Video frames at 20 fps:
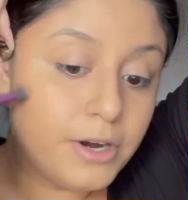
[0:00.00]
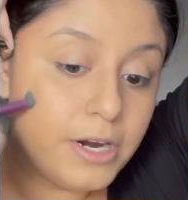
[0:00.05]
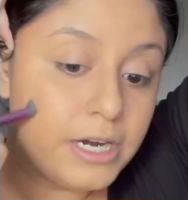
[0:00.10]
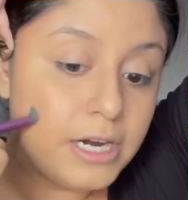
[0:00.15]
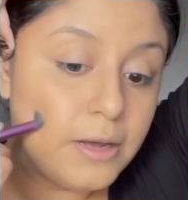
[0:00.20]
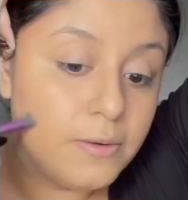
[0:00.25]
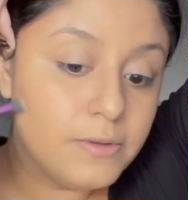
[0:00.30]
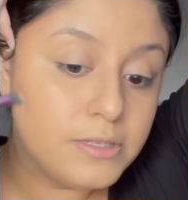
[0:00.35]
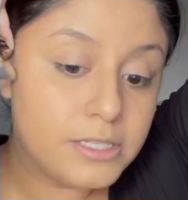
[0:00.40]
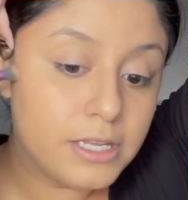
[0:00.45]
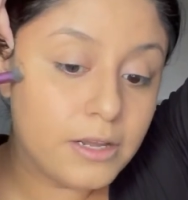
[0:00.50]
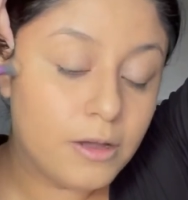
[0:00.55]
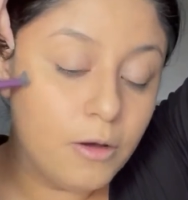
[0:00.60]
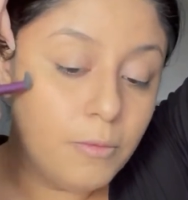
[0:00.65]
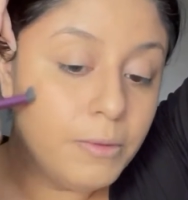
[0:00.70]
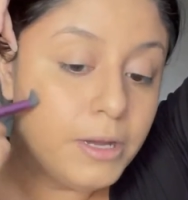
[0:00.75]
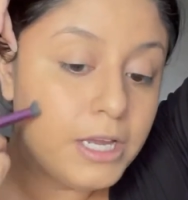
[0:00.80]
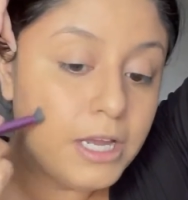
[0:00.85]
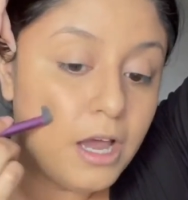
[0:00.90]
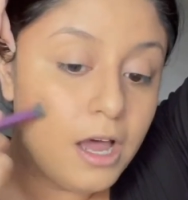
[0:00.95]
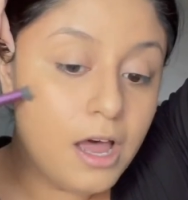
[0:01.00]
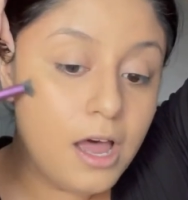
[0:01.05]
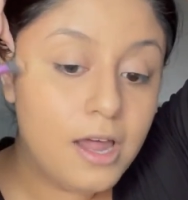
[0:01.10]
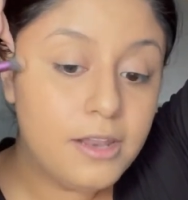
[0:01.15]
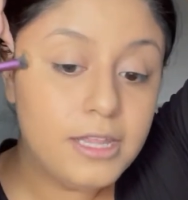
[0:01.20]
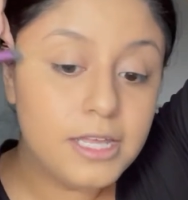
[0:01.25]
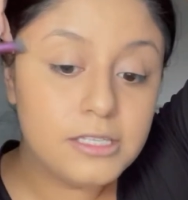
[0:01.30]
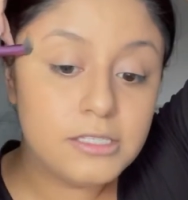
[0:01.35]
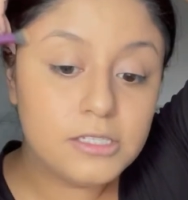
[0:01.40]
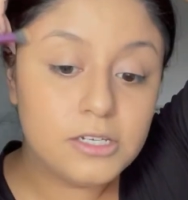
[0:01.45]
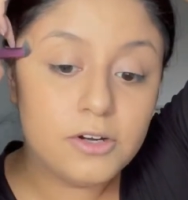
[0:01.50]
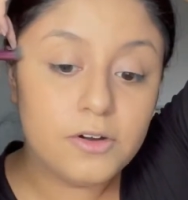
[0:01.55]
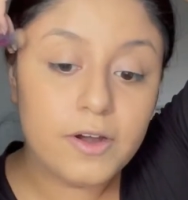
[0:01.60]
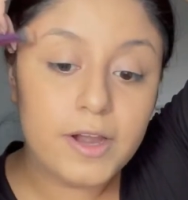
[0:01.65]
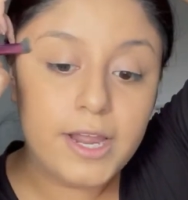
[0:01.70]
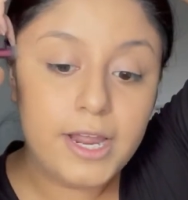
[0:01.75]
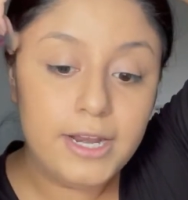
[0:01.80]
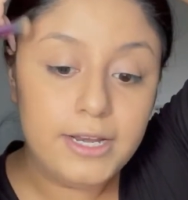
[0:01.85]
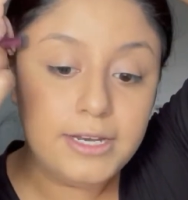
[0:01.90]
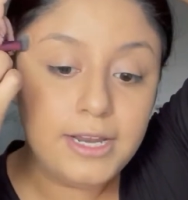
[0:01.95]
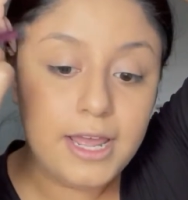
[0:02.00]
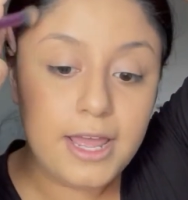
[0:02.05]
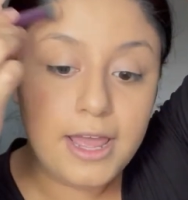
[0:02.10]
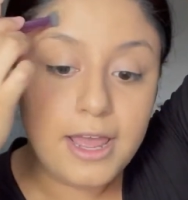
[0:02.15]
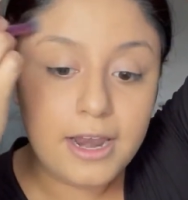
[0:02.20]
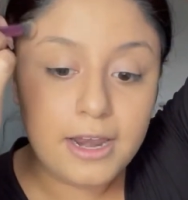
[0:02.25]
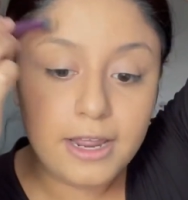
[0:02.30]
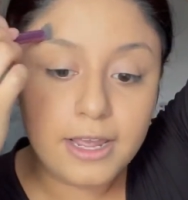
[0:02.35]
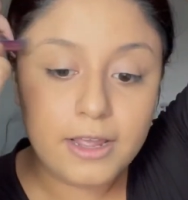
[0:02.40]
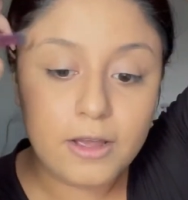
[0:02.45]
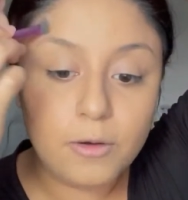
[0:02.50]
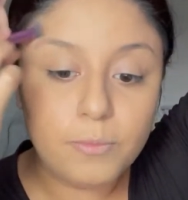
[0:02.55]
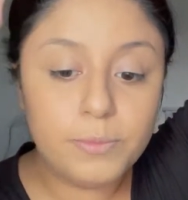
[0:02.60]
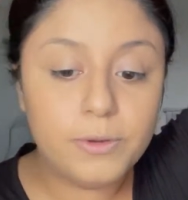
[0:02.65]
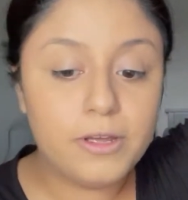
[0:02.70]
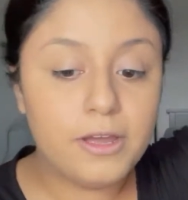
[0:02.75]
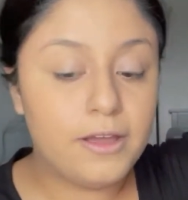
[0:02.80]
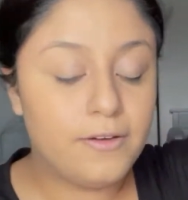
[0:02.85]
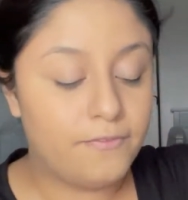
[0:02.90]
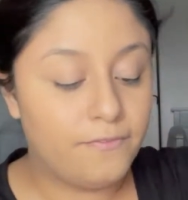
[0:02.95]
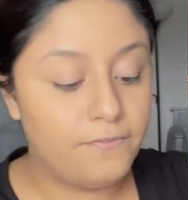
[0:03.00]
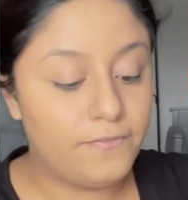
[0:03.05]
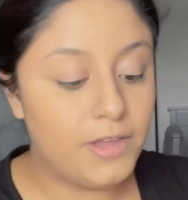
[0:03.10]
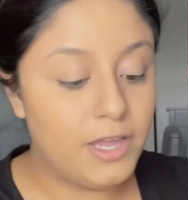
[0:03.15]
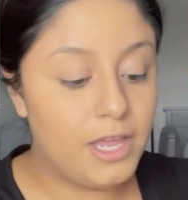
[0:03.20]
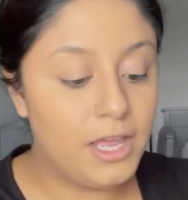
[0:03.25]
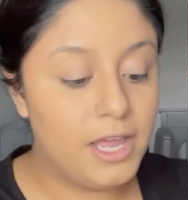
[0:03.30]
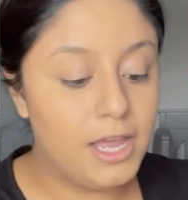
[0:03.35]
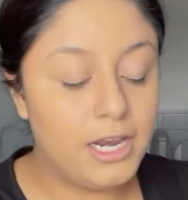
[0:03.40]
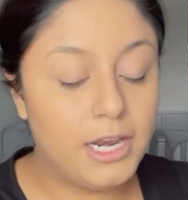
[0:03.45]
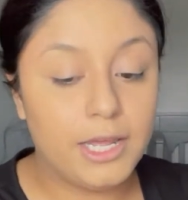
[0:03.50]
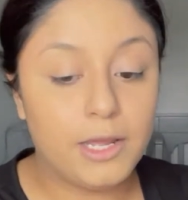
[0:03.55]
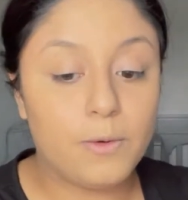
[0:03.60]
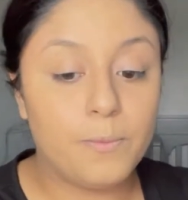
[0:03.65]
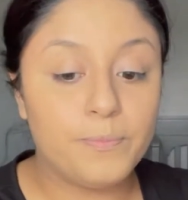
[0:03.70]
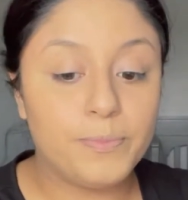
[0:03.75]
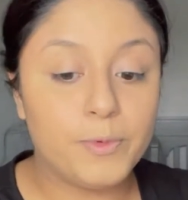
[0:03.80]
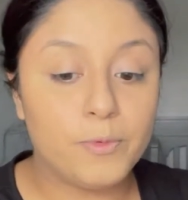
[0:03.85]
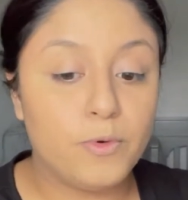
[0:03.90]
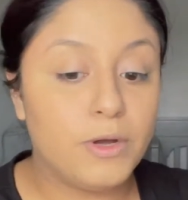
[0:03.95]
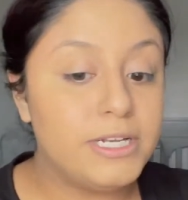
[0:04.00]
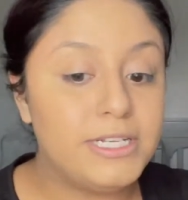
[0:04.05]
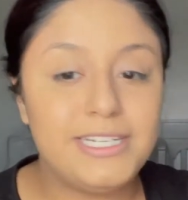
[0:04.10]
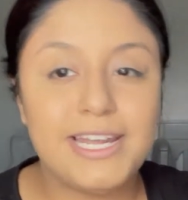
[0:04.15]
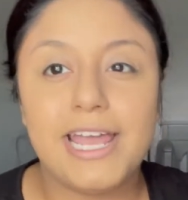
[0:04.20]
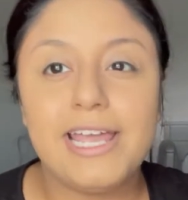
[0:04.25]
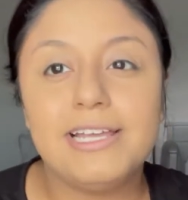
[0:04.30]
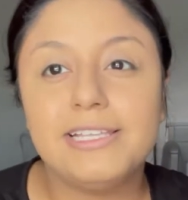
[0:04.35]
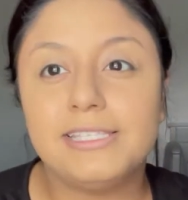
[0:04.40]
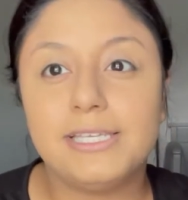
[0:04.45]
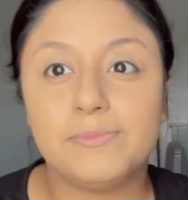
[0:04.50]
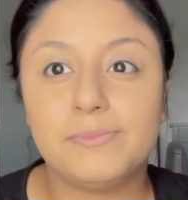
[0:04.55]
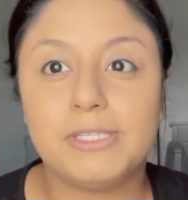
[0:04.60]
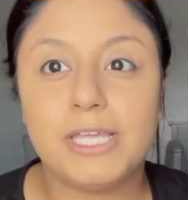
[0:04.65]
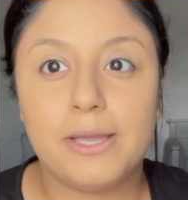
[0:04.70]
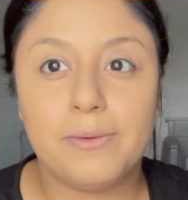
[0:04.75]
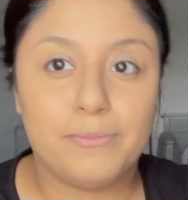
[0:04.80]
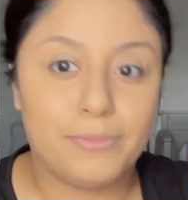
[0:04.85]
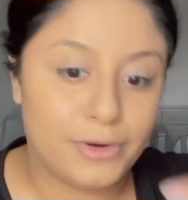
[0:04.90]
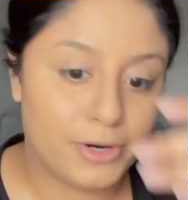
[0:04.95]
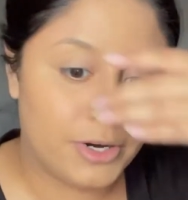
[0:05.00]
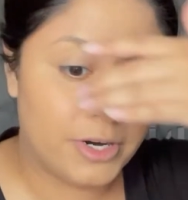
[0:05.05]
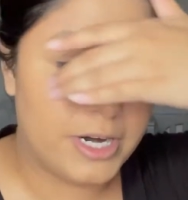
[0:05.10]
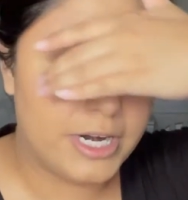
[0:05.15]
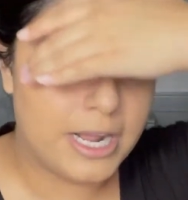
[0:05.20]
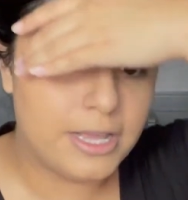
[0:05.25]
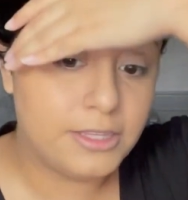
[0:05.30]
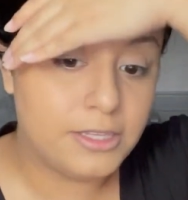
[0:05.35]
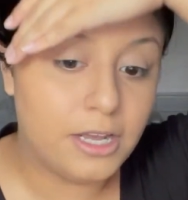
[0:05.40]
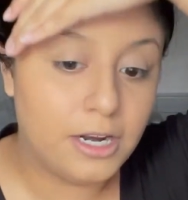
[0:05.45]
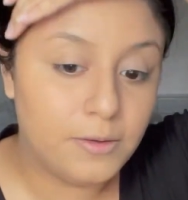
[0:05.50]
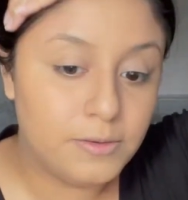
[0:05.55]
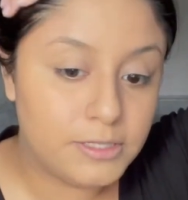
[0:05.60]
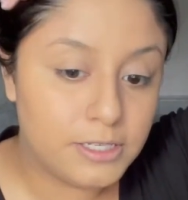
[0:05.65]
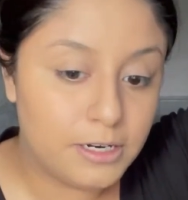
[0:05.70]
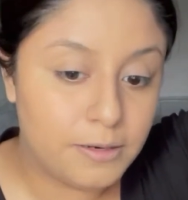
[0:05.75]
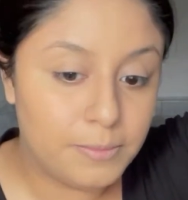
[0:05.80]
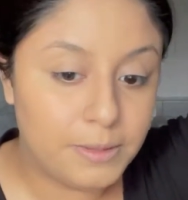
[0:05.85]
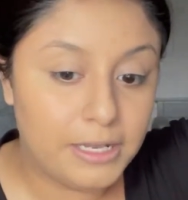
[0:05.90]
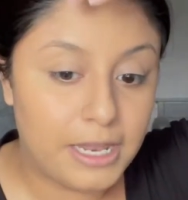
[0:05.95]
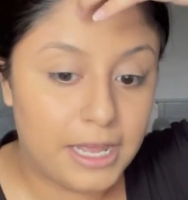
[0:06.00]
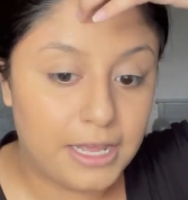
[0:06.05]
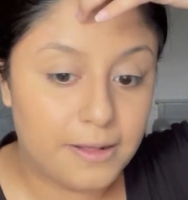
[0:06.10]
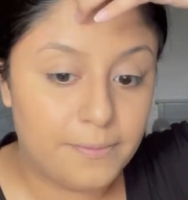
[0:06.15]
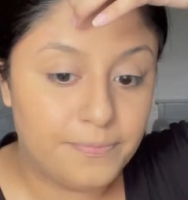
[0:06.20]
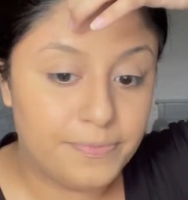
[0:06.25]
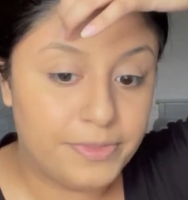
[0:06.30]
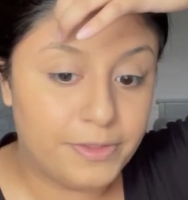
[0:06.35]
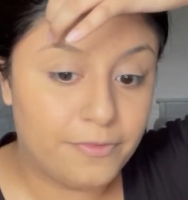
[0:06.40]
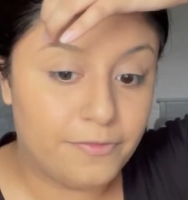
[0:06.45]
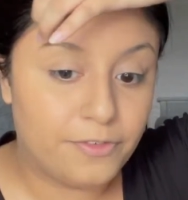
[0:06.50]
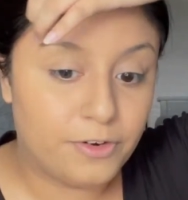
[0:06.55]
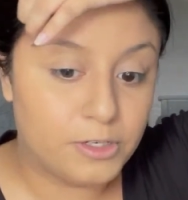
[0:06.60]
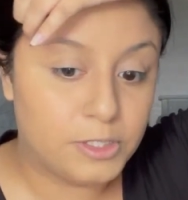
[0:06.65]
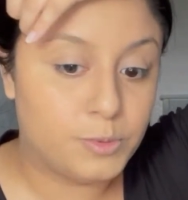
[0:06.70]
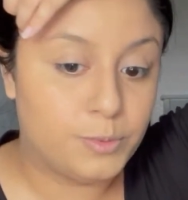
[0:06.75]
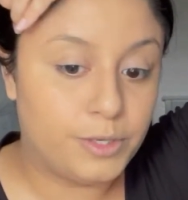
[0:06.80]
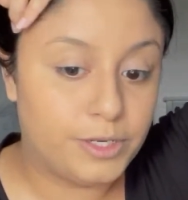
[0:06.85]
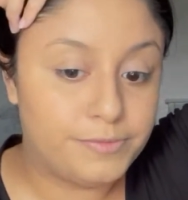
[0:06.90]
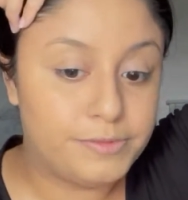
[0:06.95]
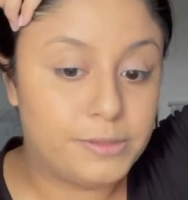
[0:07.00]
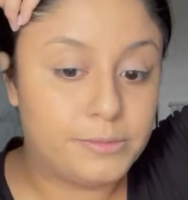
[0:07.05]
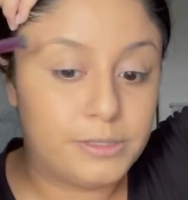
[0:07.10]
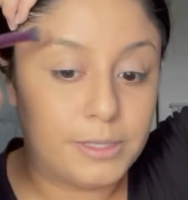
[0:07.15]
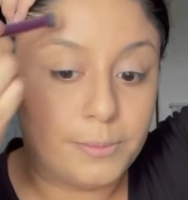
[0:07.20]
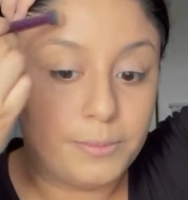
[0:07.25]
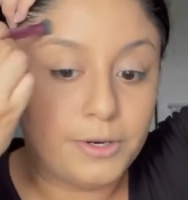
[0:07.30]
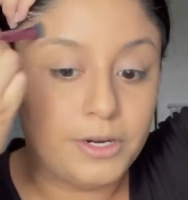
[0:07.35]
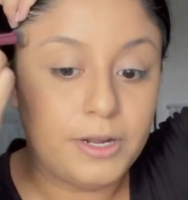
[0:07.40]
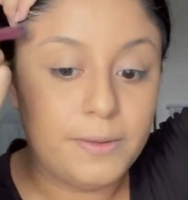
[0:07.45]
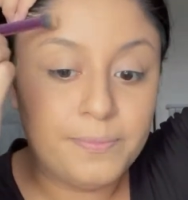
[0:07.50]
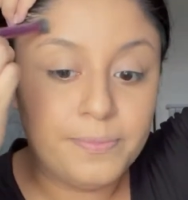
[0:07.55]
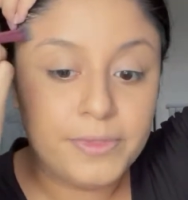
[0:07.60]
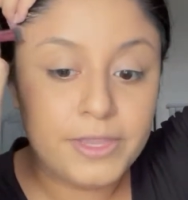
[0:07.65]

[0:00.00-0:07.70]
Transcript: And I was like, oh my God, that's great, Dad. Like, hope you have fun. Like, what day in September? And I thought it was gonna be like the first week of September.